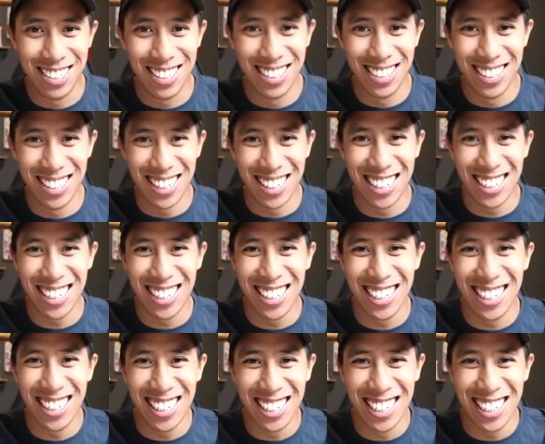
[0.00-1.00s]

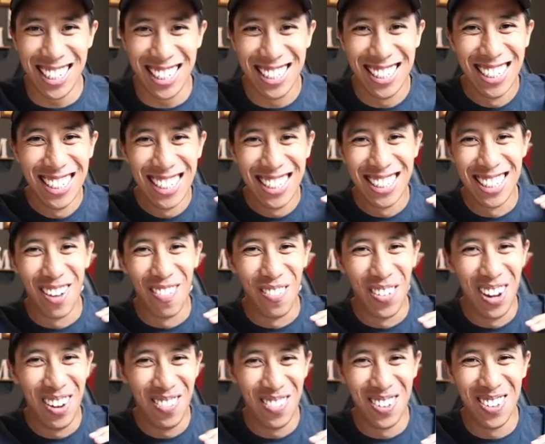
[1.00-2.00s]
the
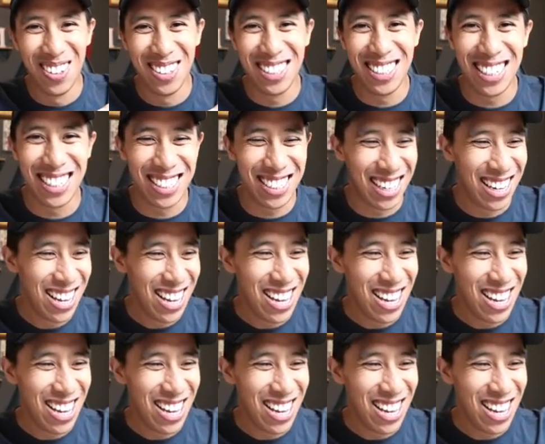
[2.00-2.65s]
people just